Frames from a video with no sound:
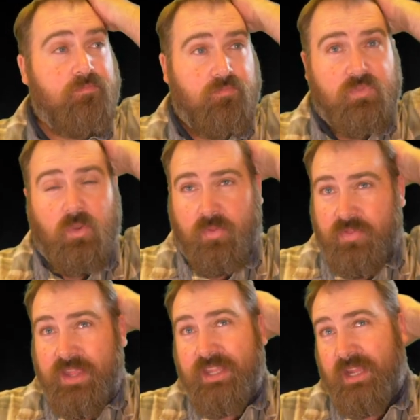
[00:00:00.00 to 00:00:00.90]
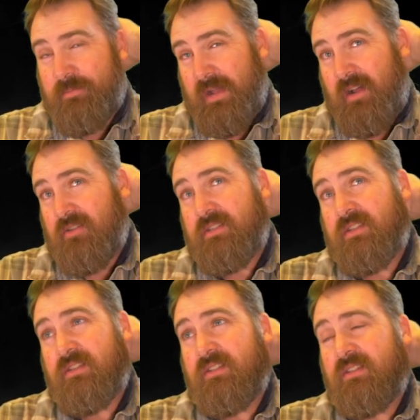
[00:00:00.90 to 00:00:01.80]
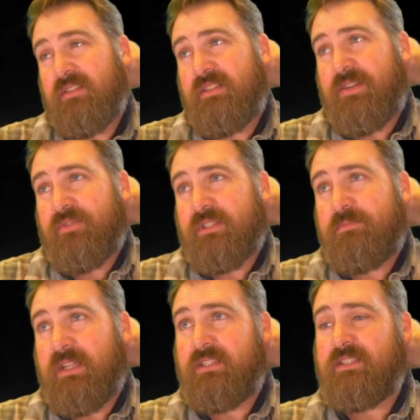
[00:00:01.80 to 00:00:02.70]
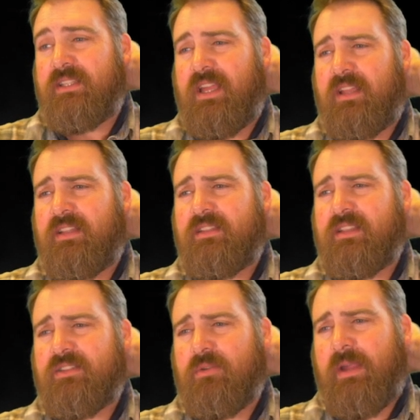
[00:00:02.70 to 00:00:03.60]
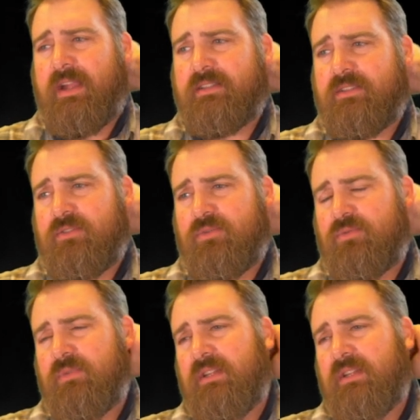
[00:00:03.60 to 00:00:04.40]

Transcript: So thinking about different species again, let's go back to,